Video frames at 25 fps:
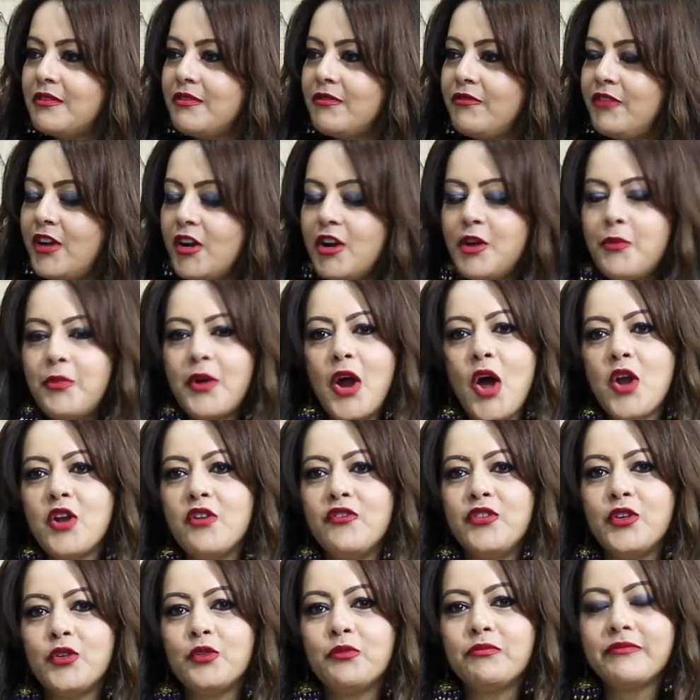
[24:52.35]
Very proud
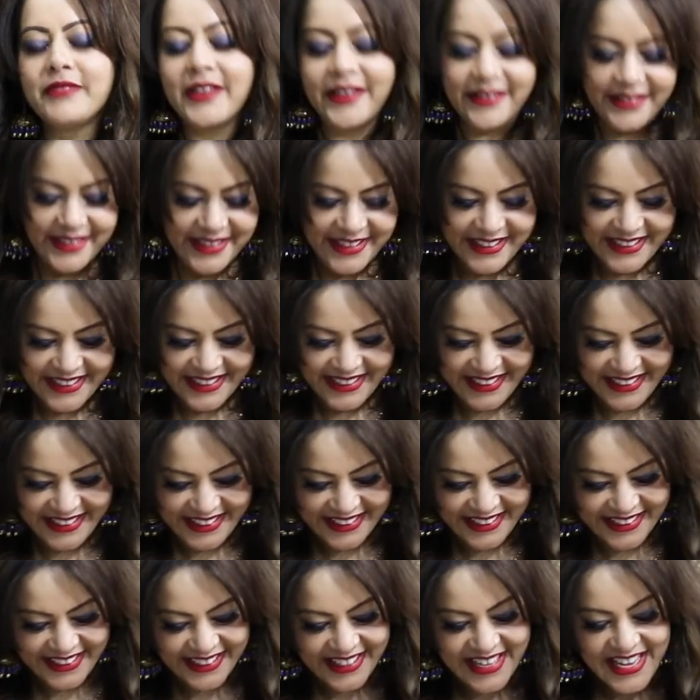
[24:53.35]
of you.
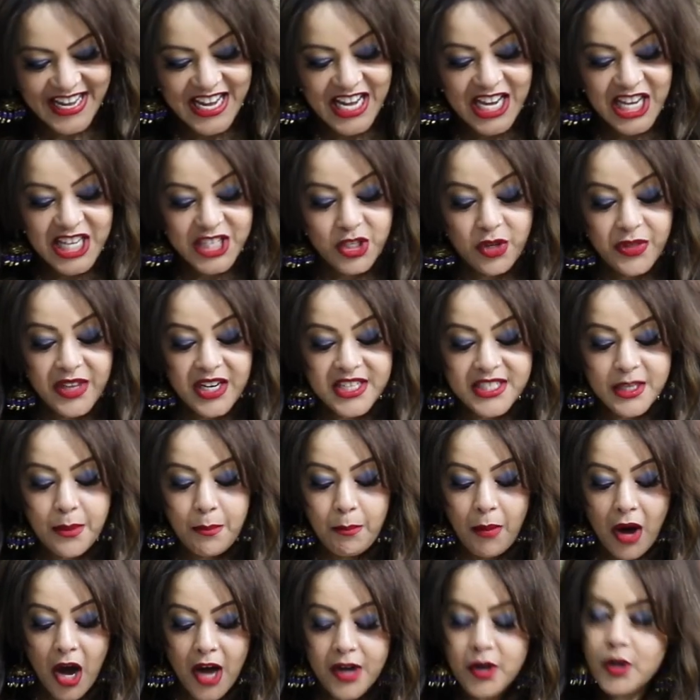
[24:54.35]
So there's
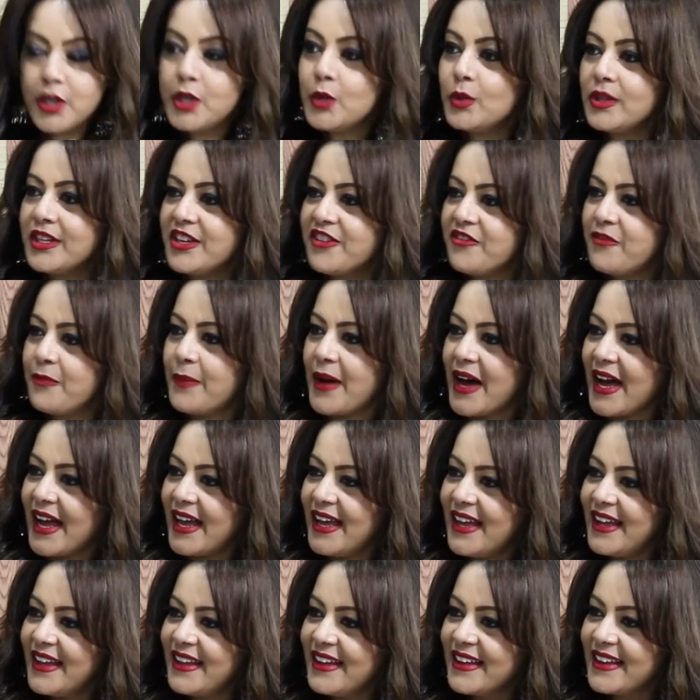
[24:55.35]
a motto you live by.